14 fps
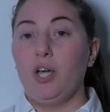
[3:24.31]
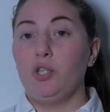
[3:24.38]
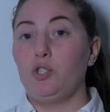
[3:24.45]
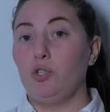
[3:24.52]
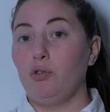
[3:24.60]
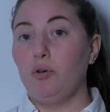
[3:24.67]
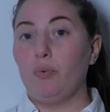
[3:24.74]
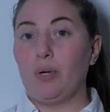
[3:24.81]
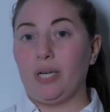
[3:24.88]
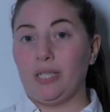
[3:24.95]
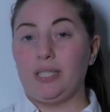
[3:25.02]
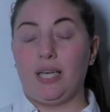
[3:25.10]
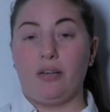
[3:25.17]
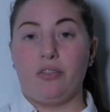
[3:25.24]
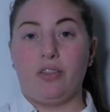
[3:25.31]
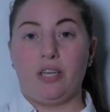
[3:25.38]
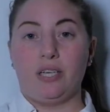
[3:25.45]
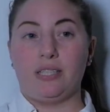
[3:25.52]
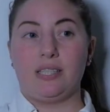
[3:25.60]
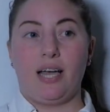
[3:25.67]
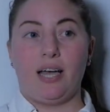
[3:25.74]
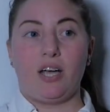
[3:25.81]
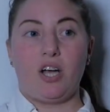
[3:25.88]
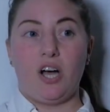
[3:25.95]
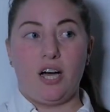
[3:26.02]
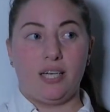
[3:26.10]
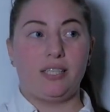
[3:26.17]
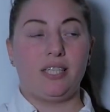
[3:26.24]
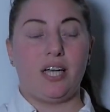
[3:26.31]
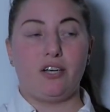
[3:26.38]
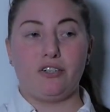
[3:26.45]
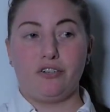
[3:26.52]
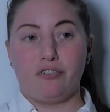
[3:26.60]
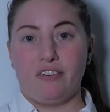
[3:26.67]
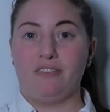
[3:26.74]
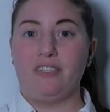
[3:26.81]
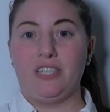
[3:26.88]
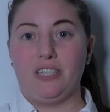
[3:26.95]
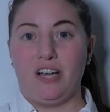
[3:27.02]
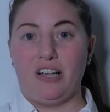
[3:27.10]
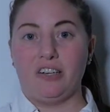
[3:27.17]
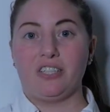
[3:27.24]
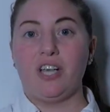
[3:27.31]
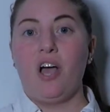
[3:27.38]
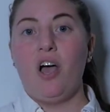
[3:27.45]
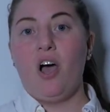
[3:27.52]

do you want to sell things that cost under $15